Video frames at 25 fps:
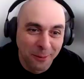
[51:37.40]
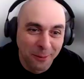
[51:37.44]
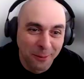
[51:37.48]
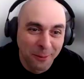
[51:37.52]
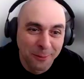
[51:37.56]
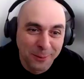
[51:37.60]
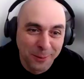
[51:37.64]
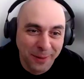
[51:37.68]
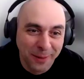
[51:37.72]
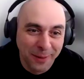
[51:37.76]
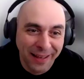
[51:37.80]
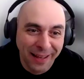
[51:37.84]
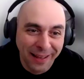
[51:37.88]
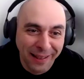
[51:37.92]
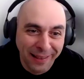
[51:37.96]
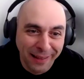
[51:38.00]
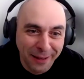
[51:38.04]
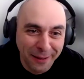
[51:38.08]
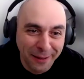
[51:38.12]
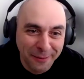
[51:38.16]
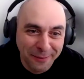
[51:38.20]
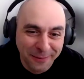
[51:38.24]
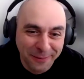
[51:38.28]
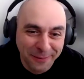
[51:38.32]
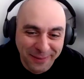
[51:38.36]
knows where I
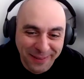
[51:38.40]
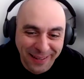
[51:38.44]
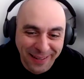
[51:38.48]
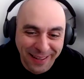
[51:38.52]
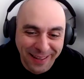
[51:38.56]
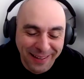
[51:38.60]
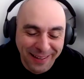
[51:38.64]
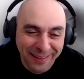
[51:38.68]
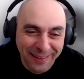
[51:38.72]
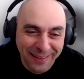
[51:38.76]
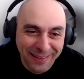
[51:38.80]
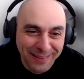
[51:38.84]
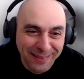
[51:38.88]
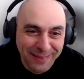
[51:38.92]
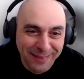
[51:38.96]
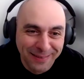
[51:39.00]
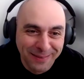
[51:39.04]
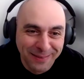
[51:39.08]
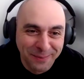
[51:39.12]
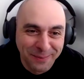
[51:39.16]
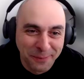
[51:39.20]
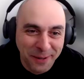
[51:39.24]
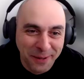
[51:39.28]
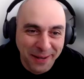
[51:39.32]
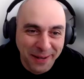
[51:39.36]
live. Yeah,
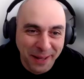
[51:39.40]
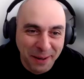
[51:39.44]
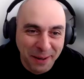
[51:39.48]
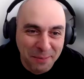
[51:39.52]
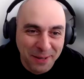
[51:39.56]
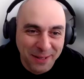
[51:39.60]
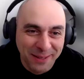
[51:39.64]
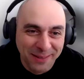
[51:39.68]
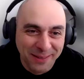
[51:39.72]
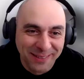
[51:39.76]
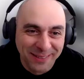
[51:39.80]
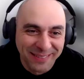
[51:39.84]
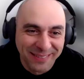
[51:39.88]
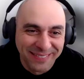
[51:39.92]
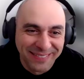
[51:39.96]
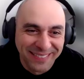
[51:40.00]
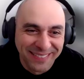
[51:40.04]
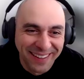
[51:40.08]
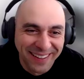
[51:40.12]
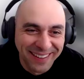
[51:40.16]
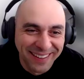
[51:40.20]
we're neighbors.